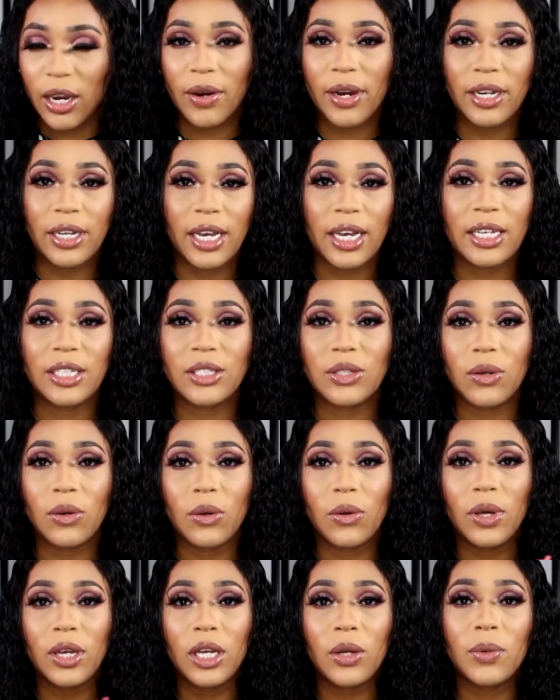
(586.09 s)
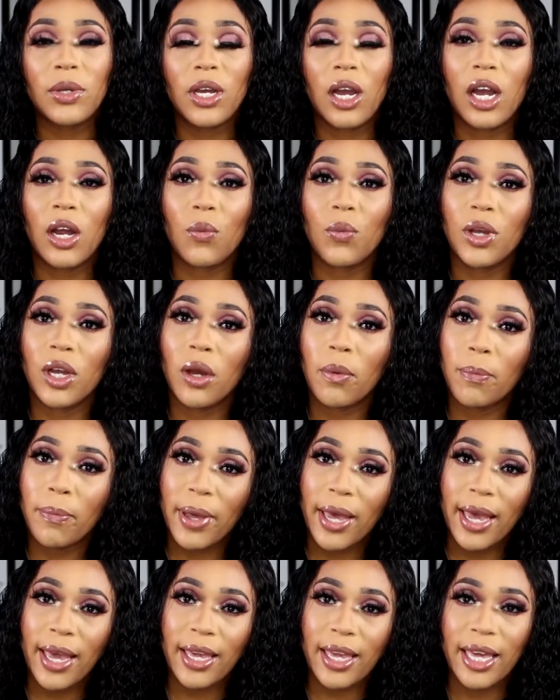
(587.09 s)
Alright guys, so here we are and we are
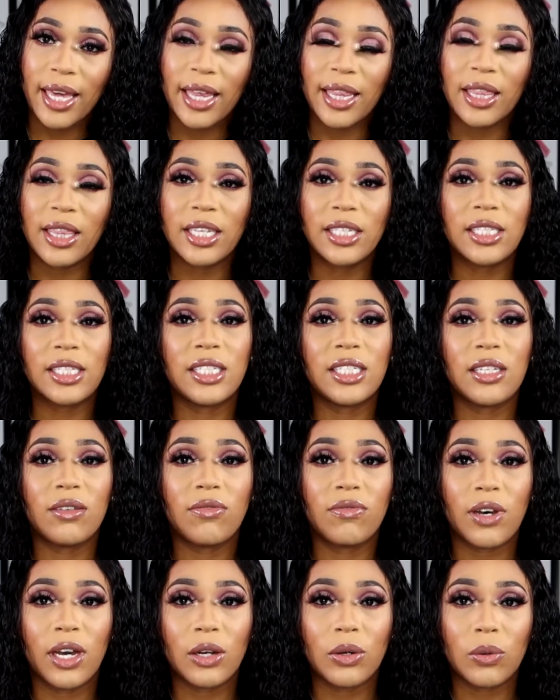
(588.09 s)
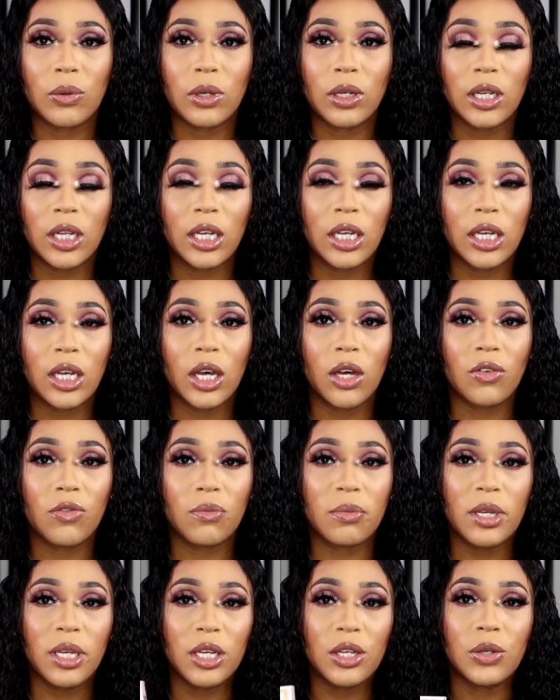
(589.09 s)
back and this is the final look of
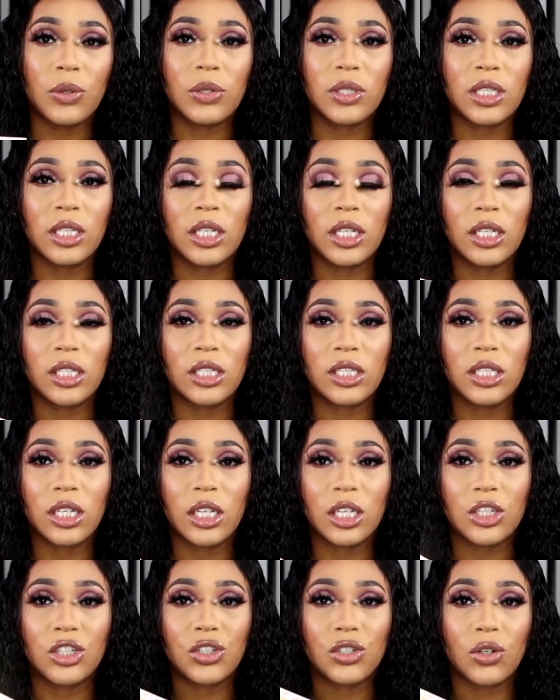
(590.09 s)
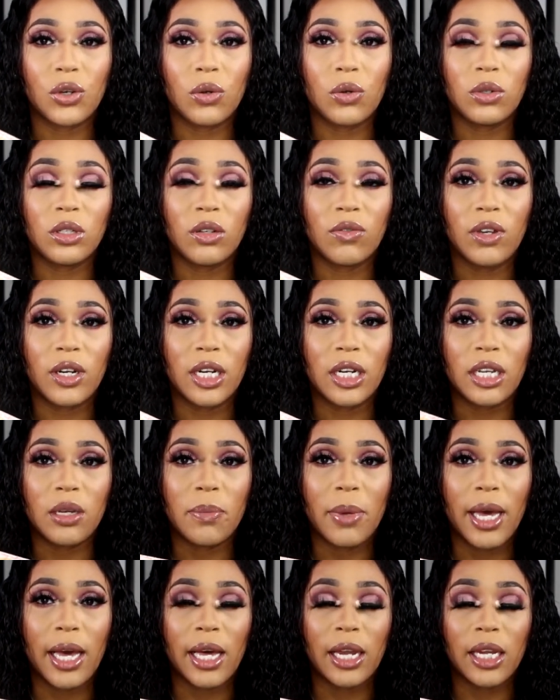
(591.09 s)
me using the Celestial Divinity
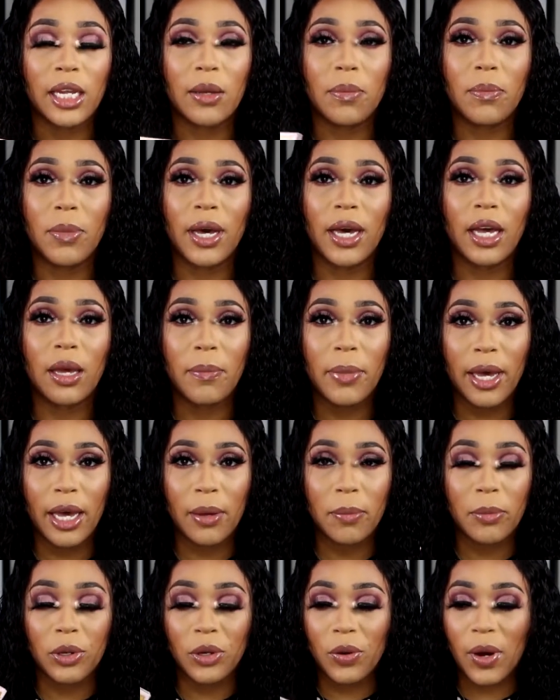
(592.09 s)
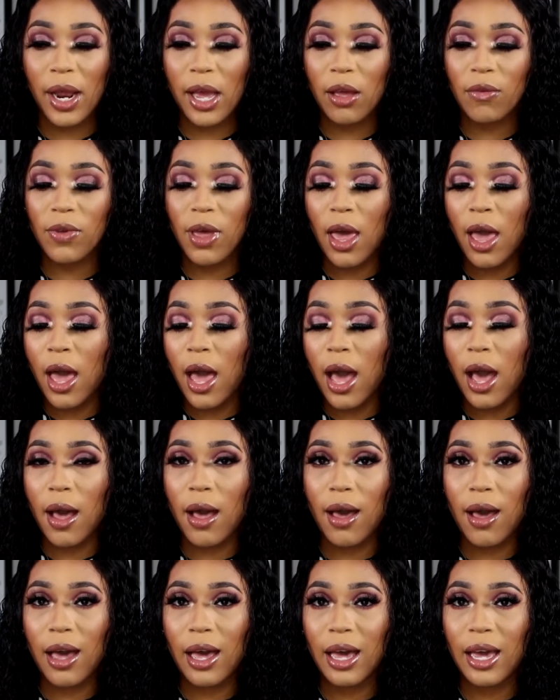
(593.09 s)
palette by Pat McGrath.
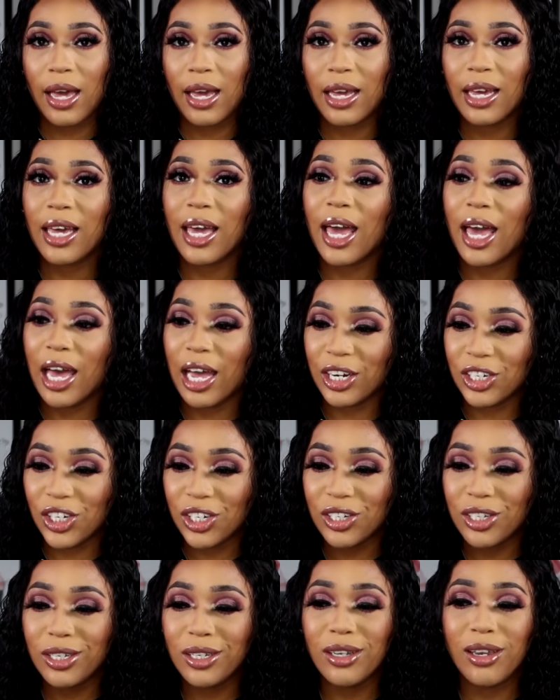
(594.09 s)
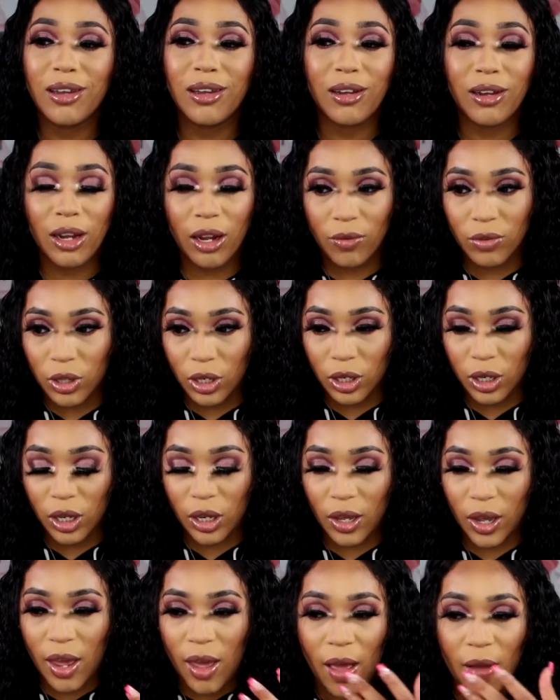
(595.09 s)
I actually love the
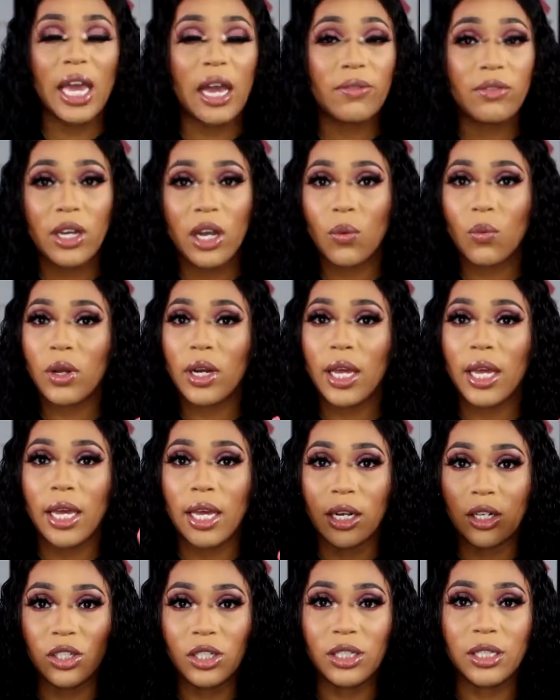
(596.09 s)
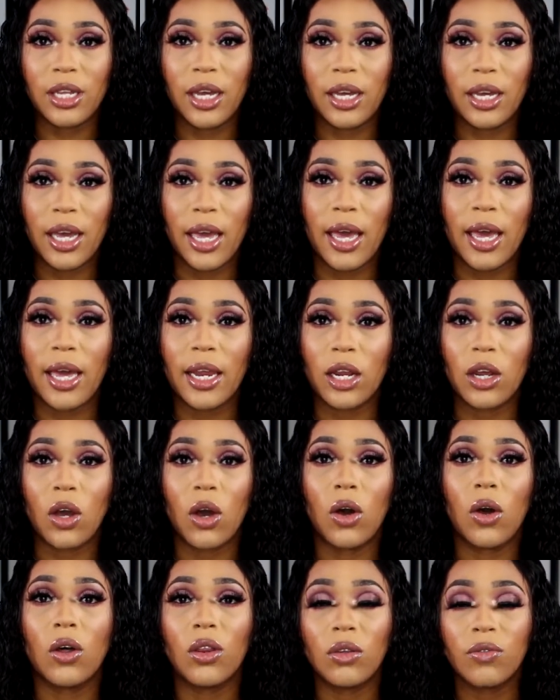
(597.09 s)
look. After I went ahead and just like added
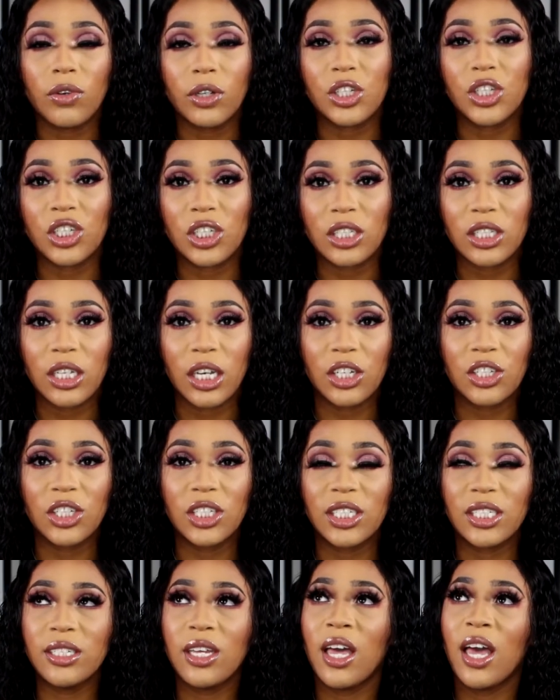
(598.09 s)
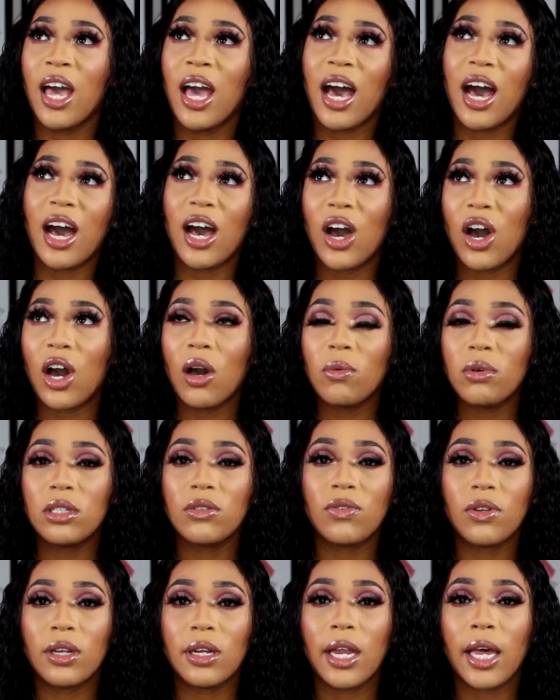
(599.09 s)
all the finishing touches, I
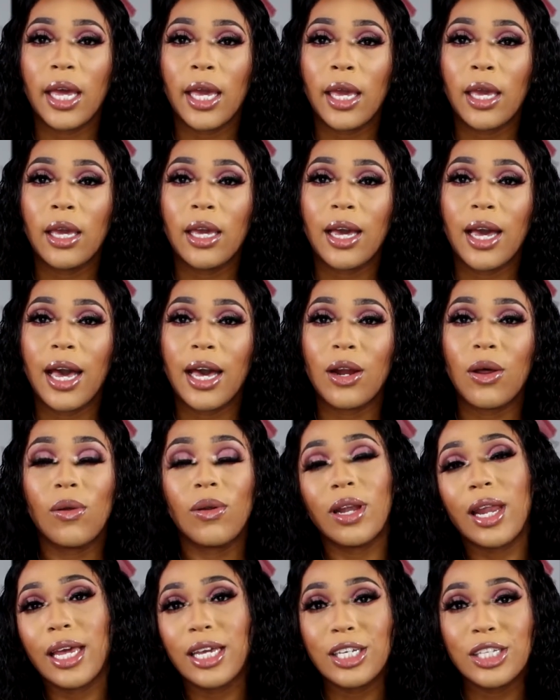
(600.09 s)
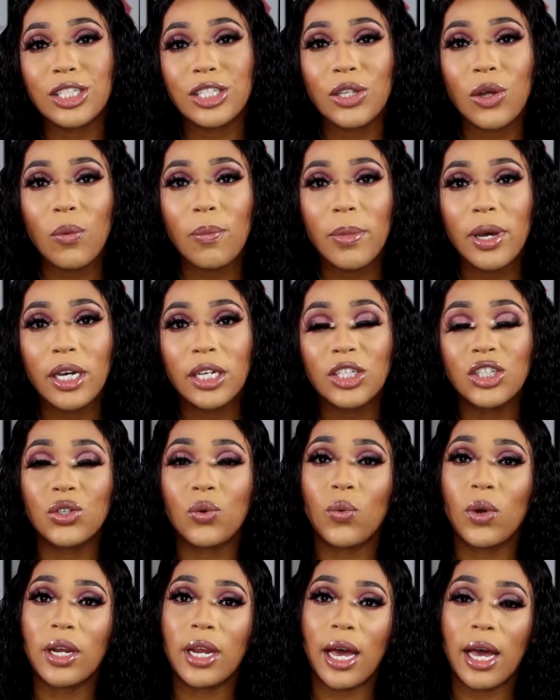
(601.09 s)
always feel like I don't like it so much
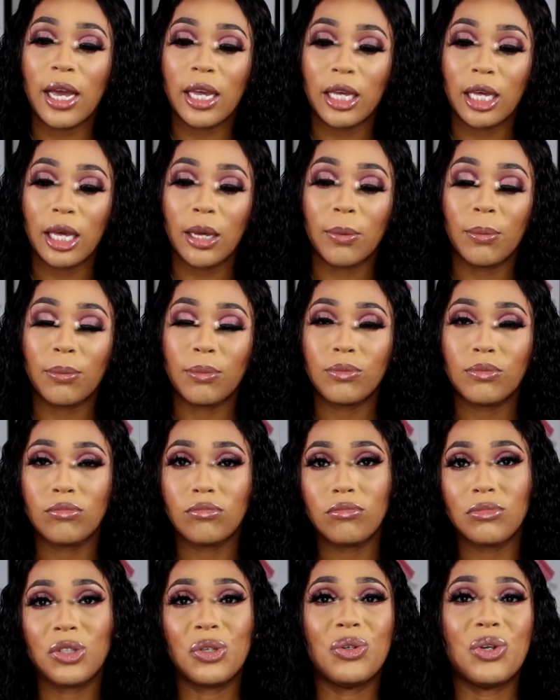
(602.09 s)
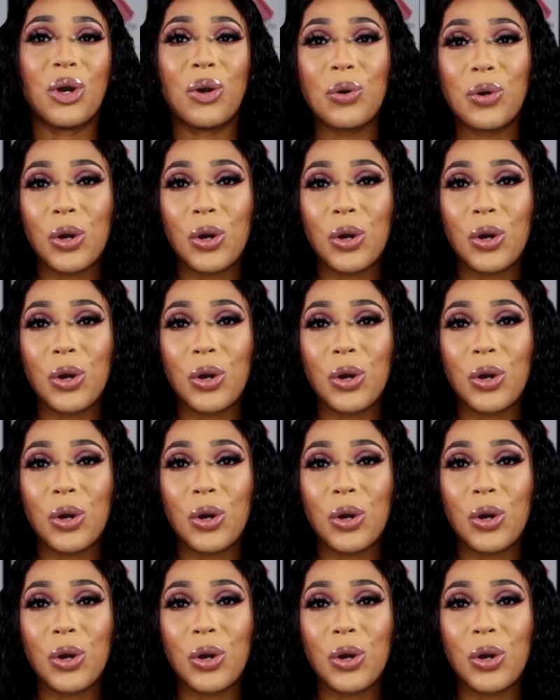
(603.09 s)
when I am, you know,